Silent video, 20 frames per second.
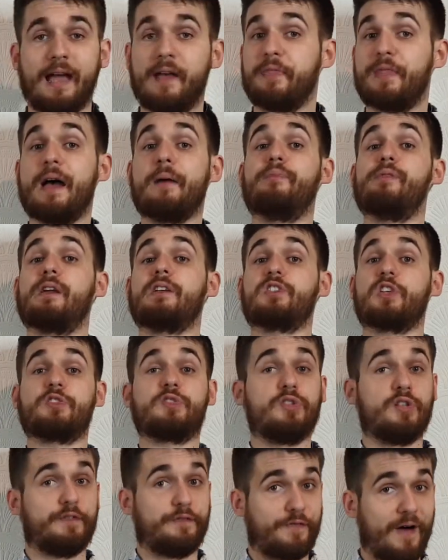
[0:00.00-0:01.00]
And that brings us
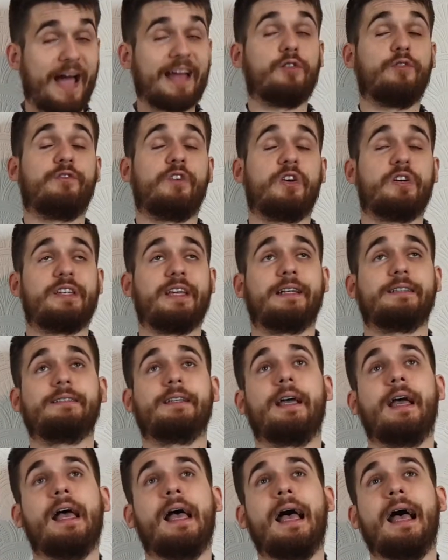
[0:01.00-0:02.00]
to the final verdict.
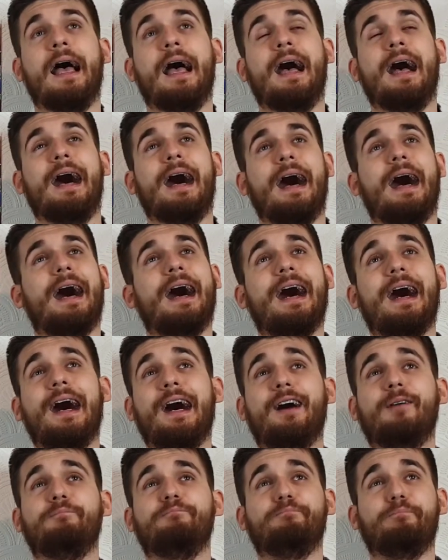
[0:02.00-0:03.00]

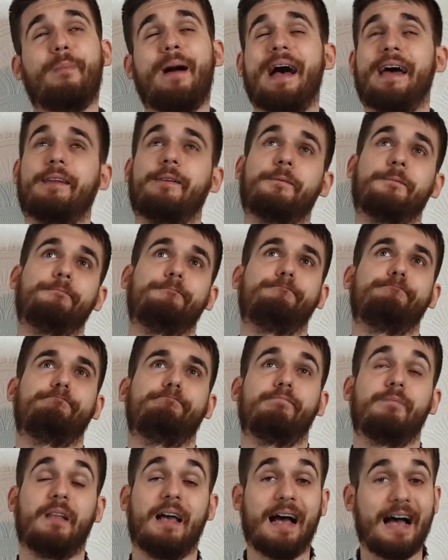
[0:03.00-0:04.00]
Man,
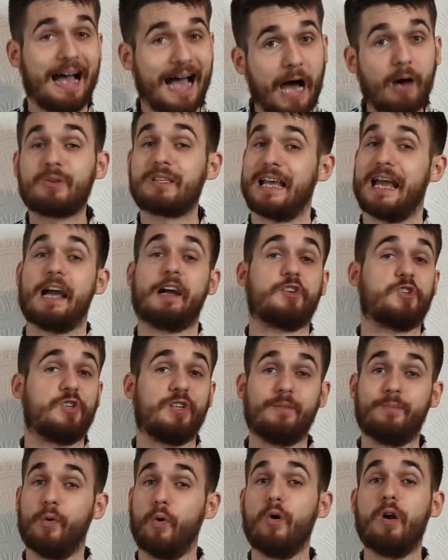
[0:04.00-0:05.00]
I was
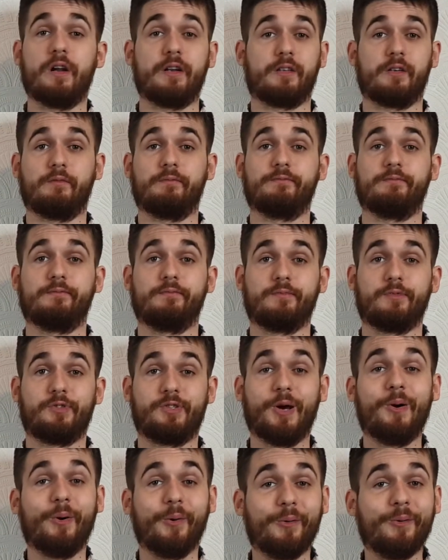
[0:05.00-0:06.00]
actually bored.
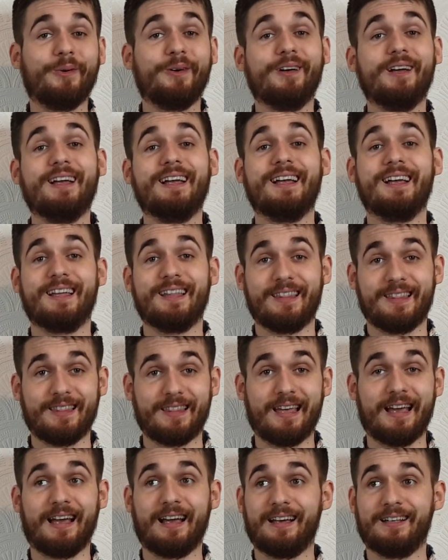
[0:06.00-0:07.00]
So
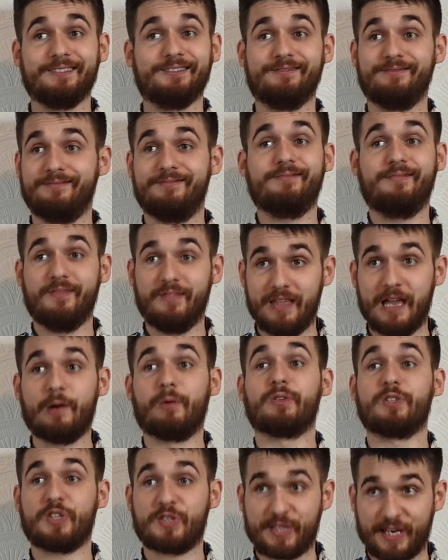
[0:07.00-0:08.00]
there
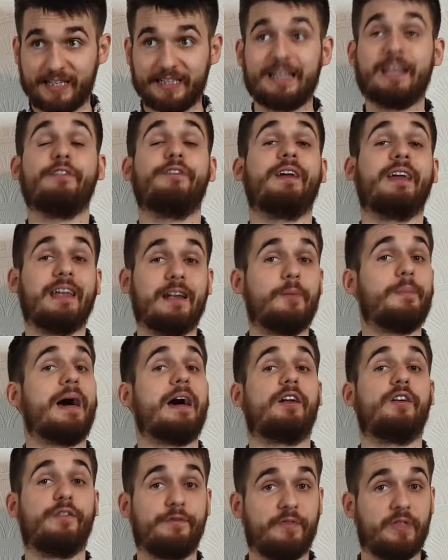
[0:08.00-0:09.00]
was a significant
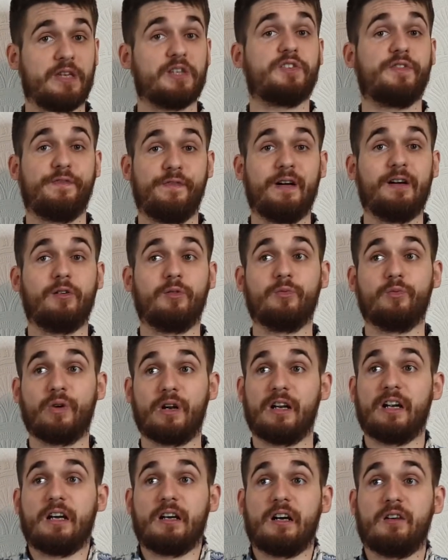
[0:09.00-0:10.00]
amount of this film
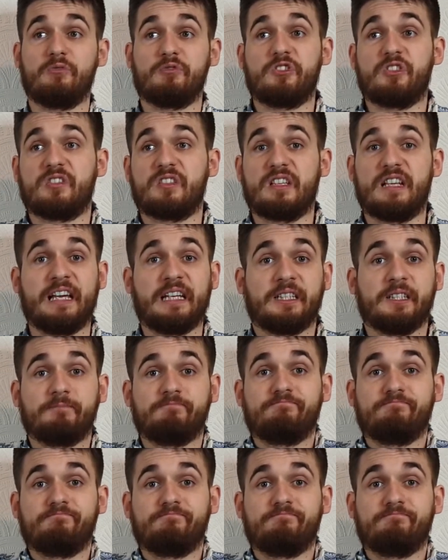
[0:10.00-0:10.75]
where I was just like,